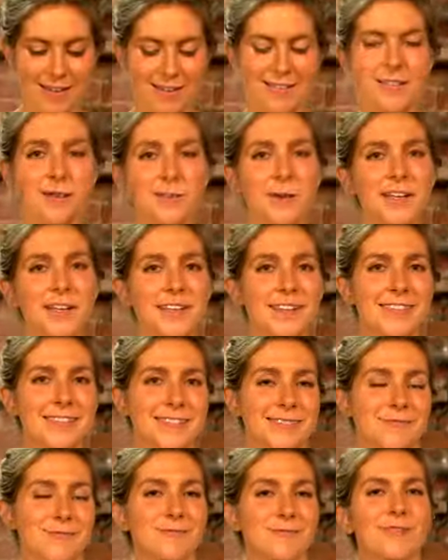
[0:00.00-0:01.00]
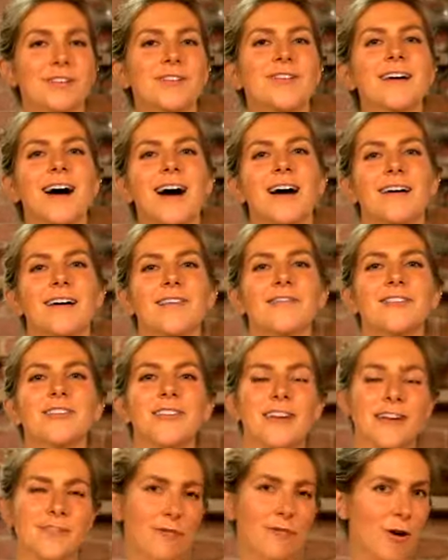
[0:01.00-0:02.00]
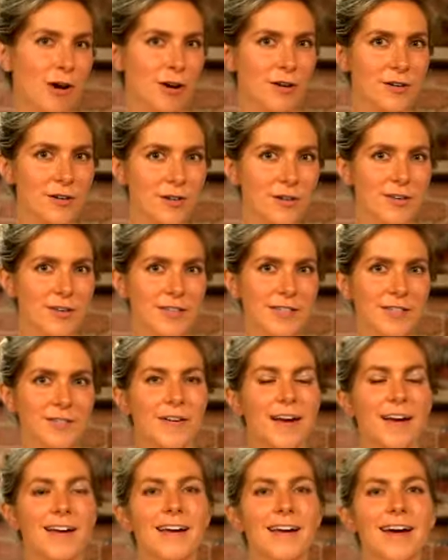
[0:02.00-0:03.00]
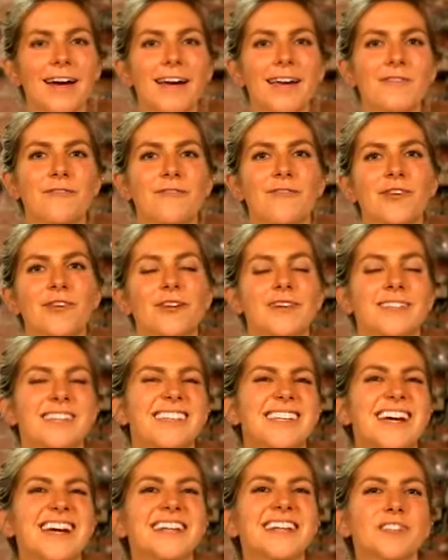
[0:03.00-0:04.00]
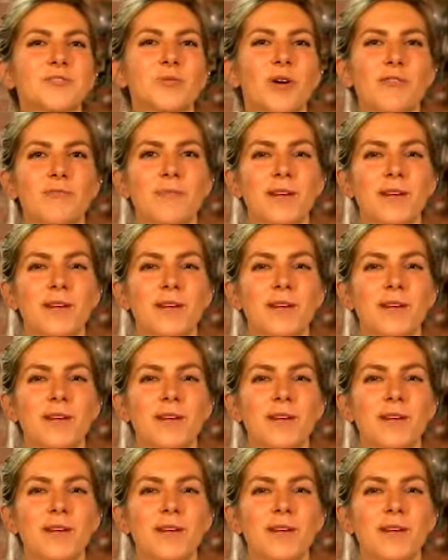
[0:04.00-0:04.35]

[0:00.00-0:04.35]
so bake these in a really hot oven, like 400 degrees Fahrenheit, for 10 to 12